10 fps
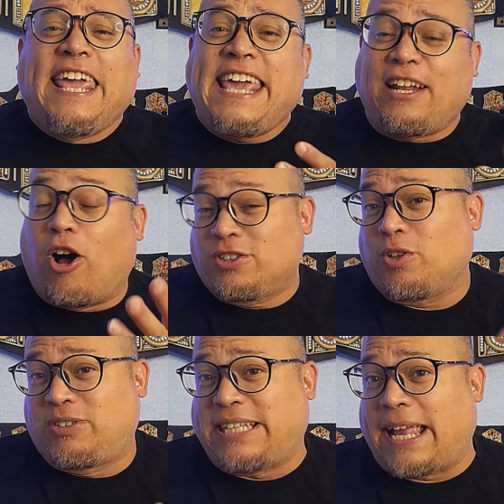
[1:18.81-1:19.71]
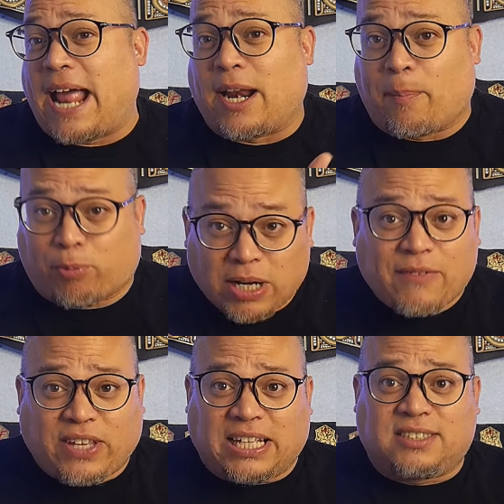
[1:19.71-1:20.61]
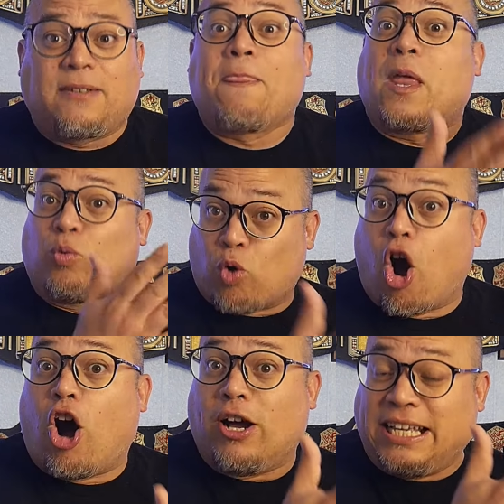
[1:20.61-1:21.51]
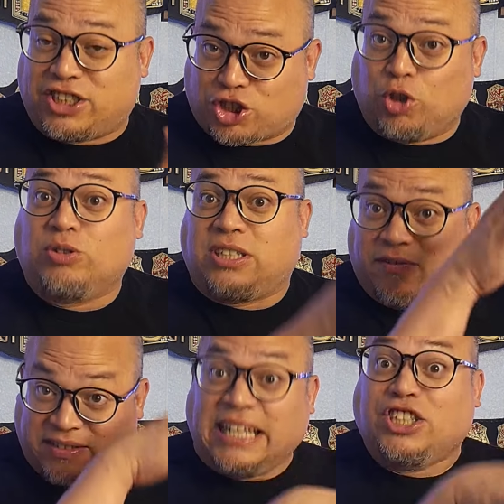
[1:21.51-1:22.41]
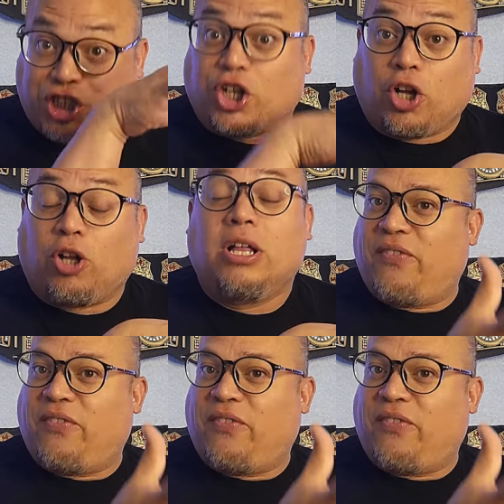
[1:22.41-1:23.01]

He had also said on a previous Raw exclusive digital